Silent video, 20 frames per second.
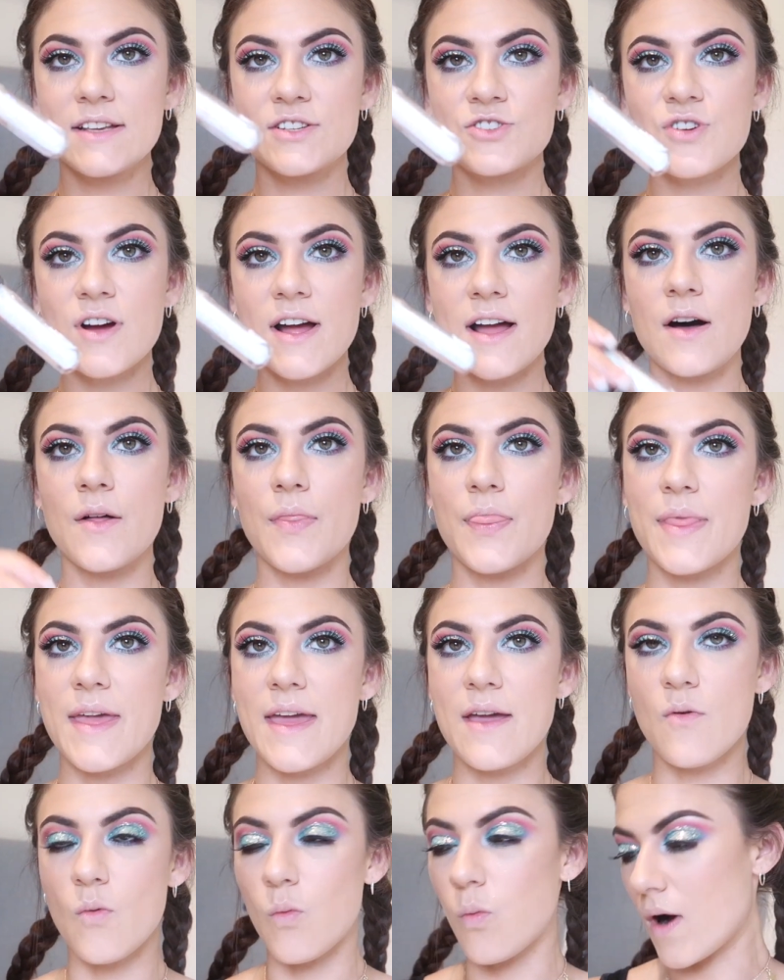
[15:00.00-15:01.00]
Let's try out
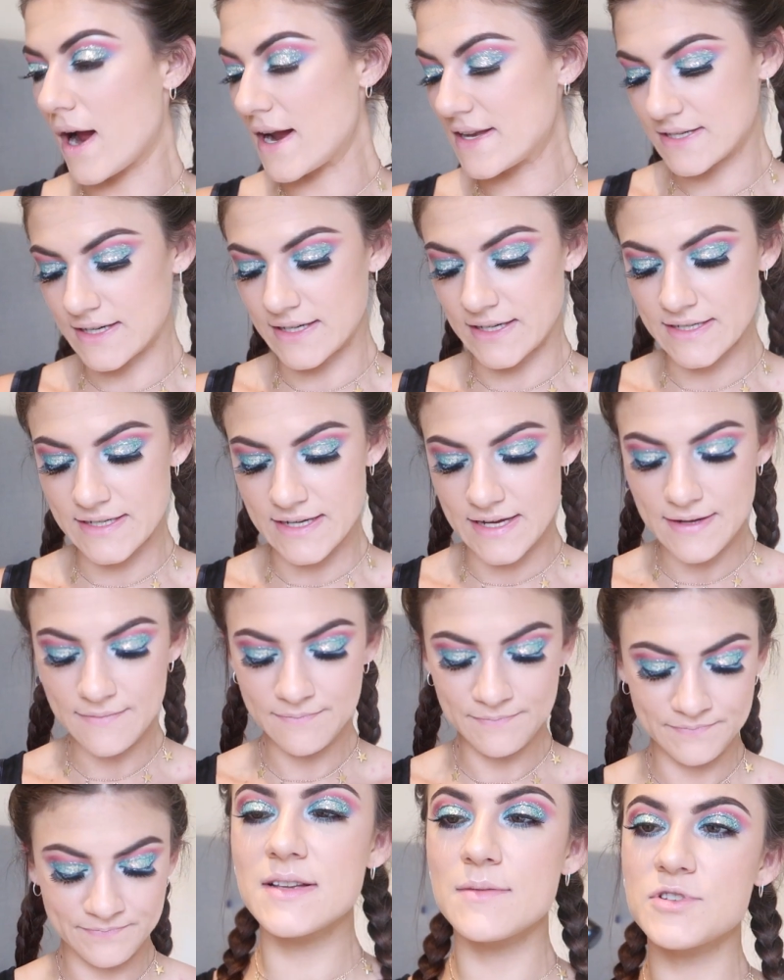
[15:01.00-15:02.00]
the white glitter.
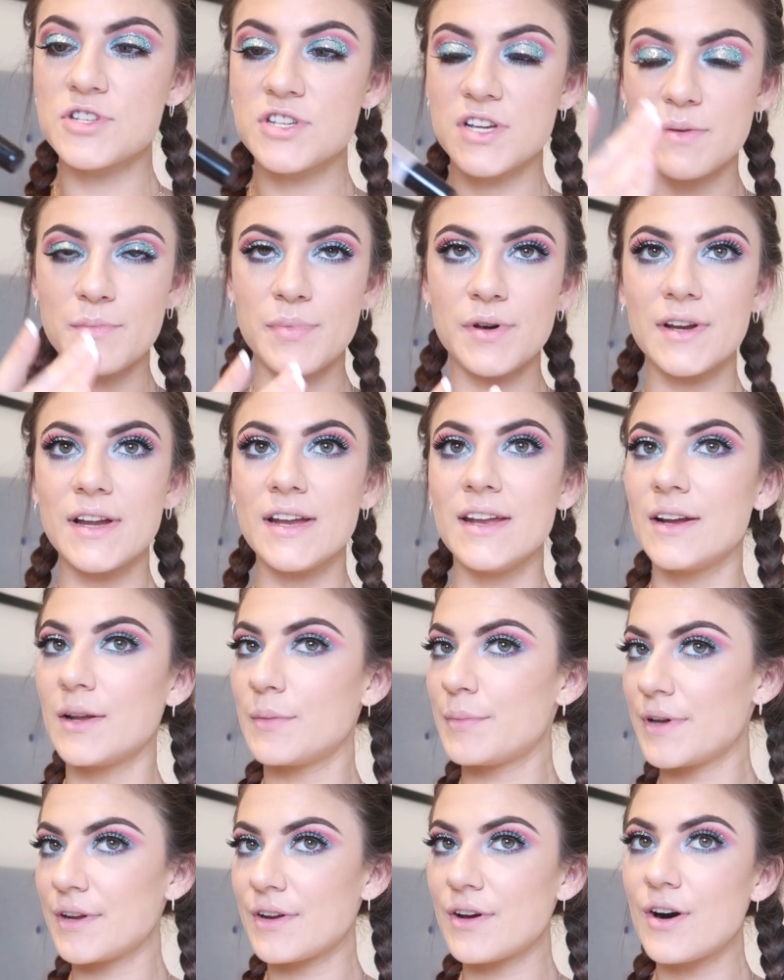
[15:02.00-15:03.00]
I'm just going to put a little
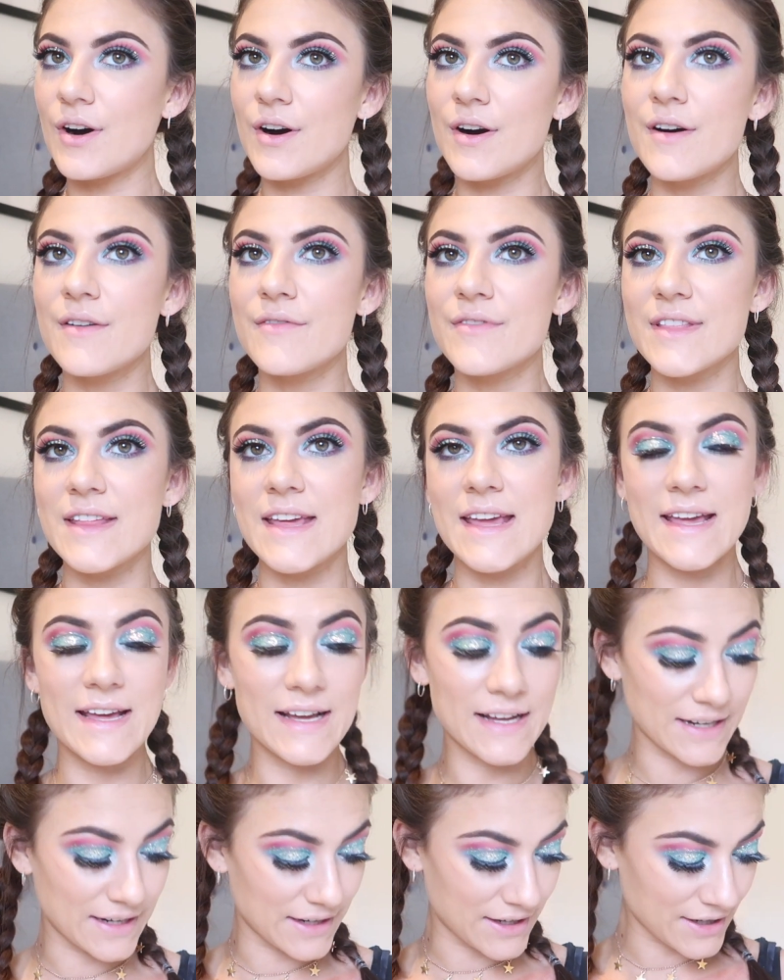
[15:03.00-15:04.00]
bit of the
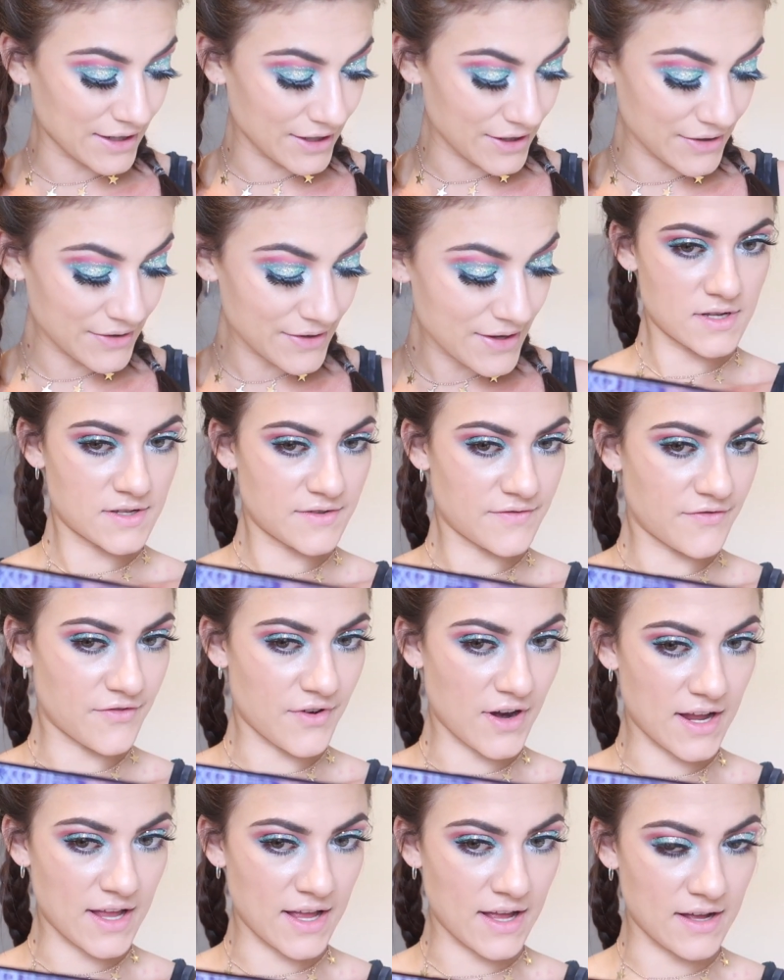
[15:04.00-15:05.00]
glitter glue. It's
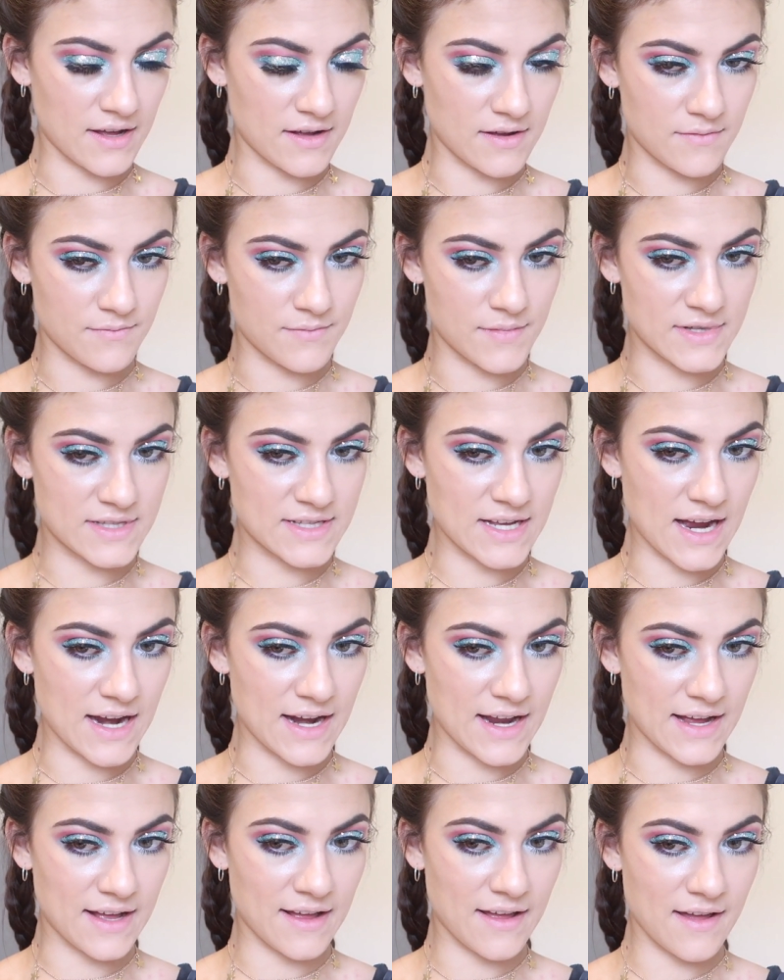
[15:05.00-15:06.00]
freaking
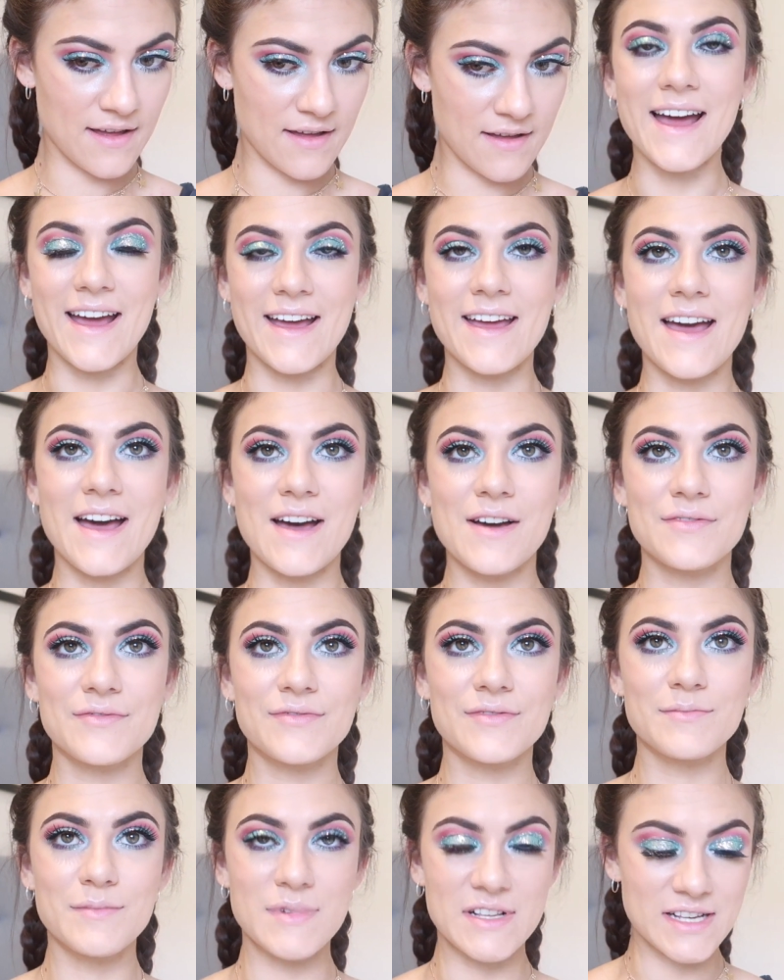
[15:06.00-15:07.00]
metallic AF.
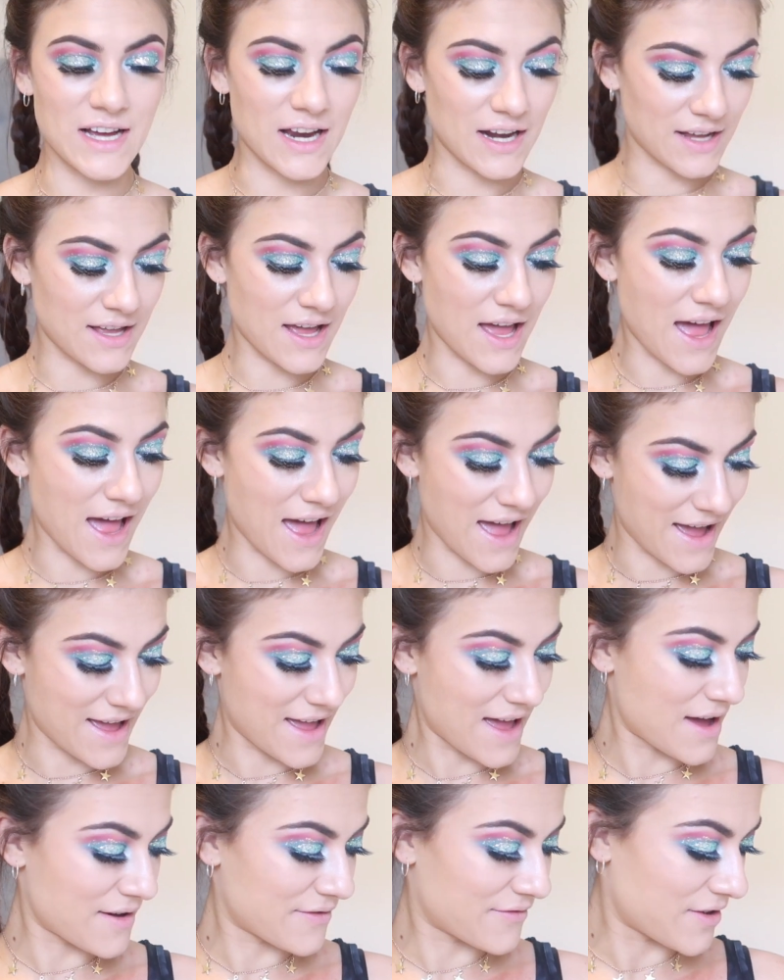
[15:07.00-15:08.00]
Metallic
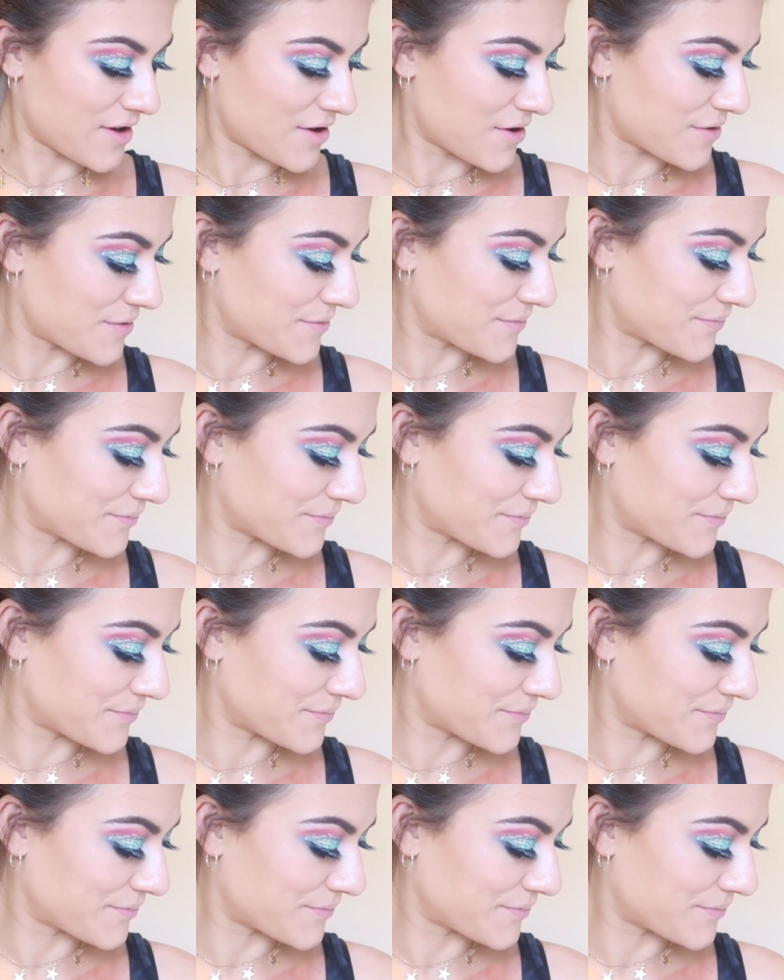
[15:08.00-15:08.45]
AF, yo.